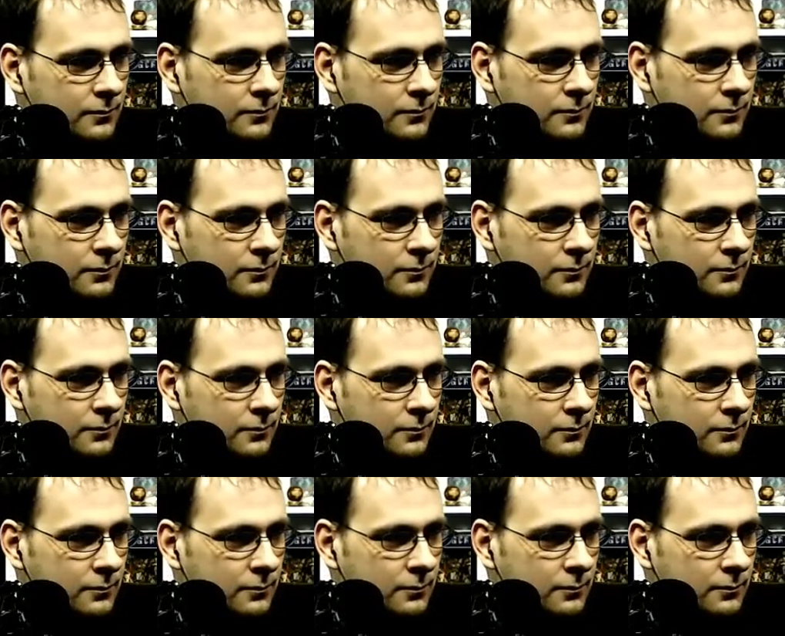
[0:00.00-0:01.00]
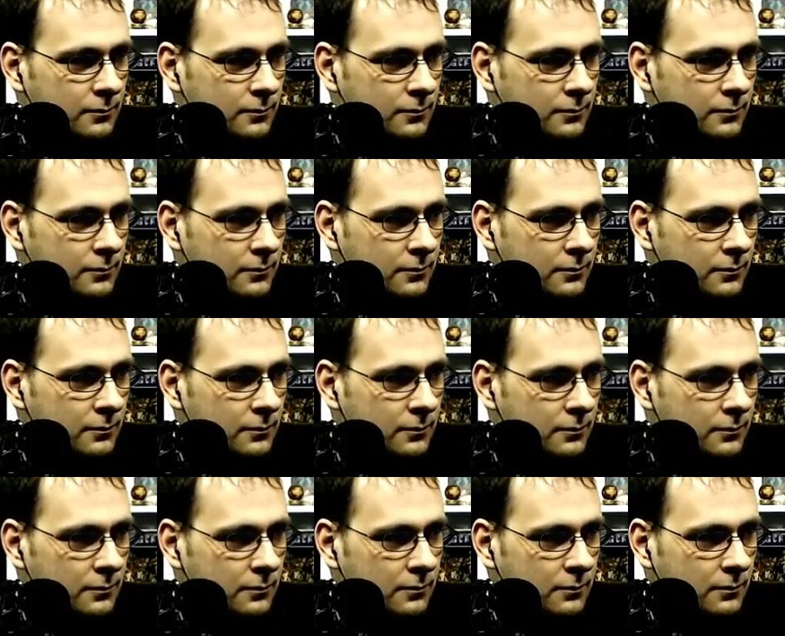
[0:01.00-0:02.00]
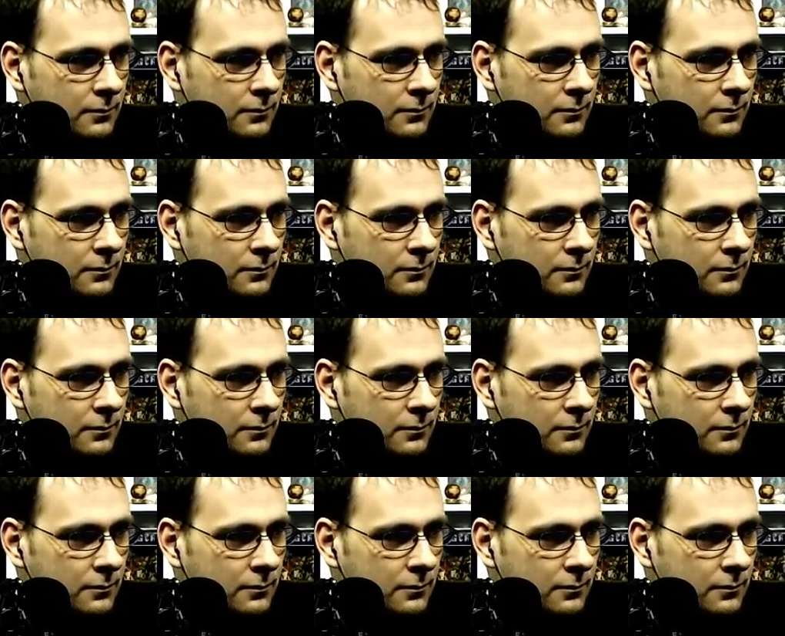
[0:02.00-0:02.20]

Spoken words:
This person isn't speaking.